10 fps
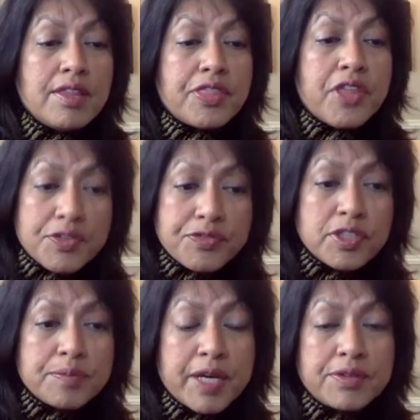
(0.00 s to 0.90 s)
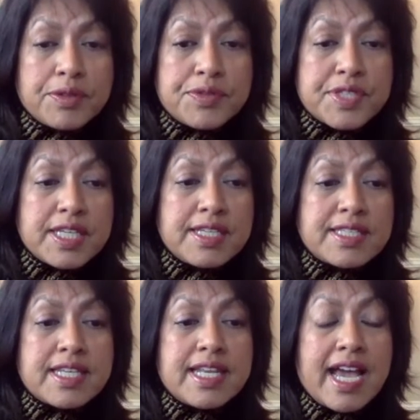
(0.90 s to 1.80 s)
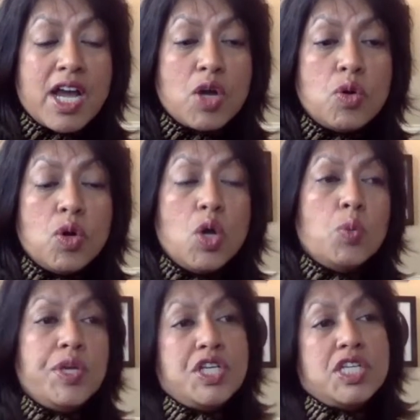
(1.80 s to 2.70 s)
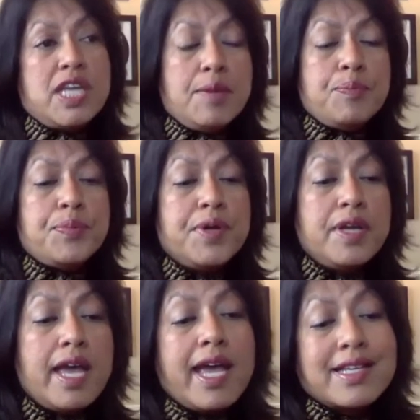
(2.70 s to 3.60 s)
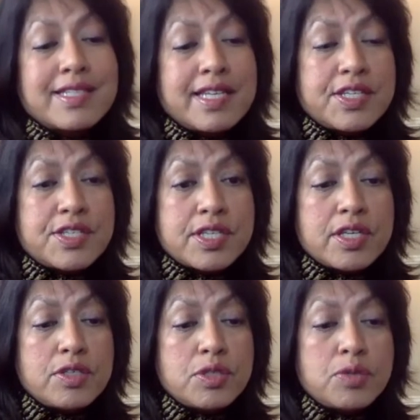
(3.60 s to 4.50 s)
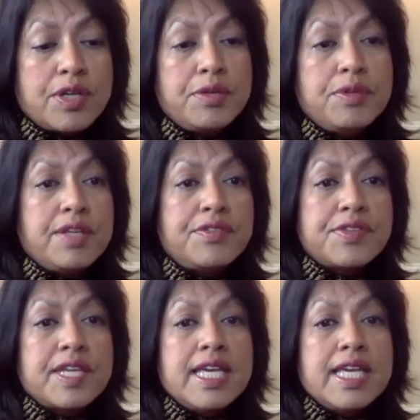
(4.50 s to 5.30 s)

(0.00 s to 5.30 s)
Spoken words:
thoughtful about those things in how we shape access to our unions.